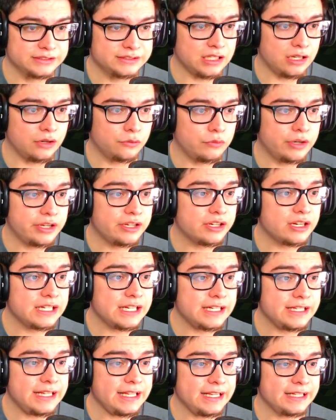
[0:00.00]
So what you're going
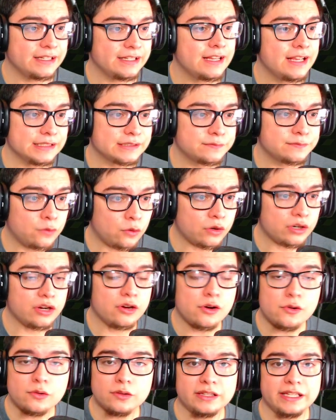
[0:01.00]
to need is 4
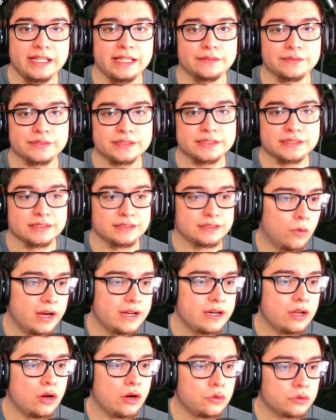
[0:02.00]
oak leaves,
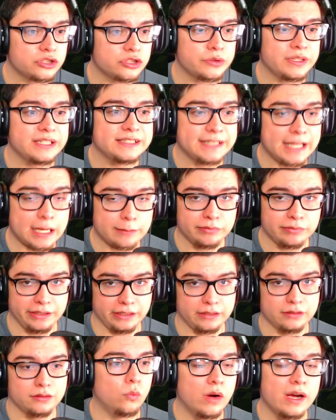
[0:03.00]
1 oak tree
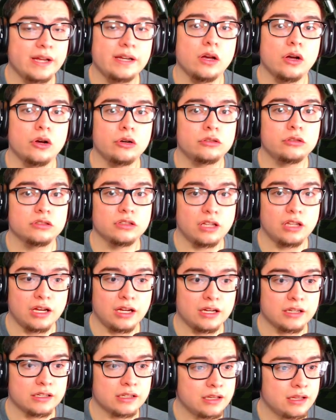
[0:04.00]
sapling, 1 oak
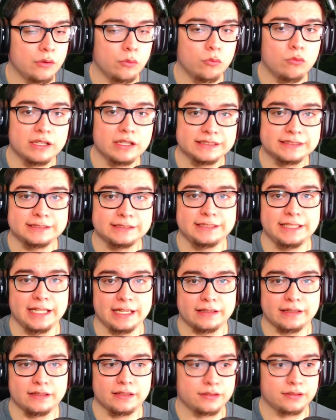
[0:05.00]
log, and 1
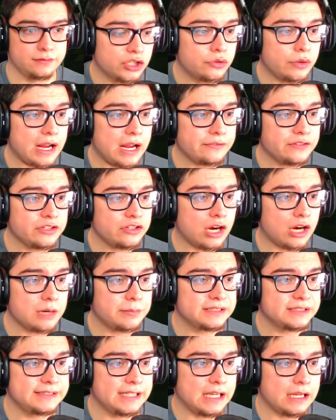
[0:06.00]
stick. To craft an
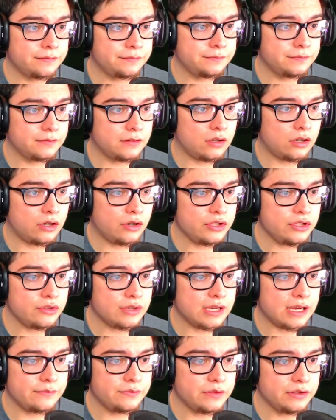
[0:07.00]
Arbor Staff, all you
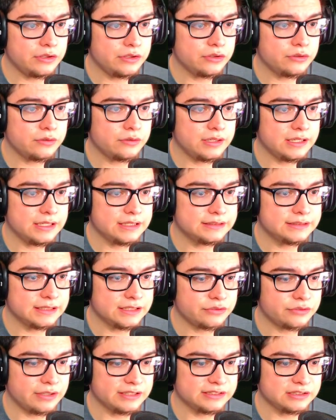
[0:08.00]
have to do is
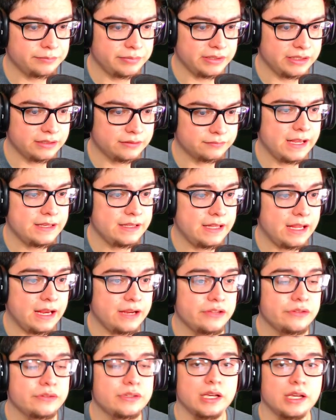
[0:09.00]
this recipe, and there
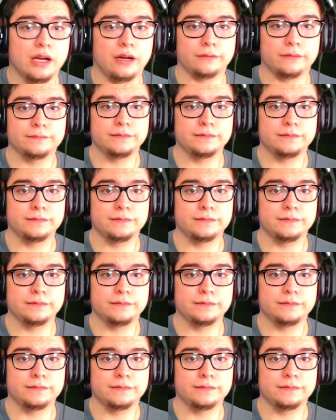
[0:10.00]
you go.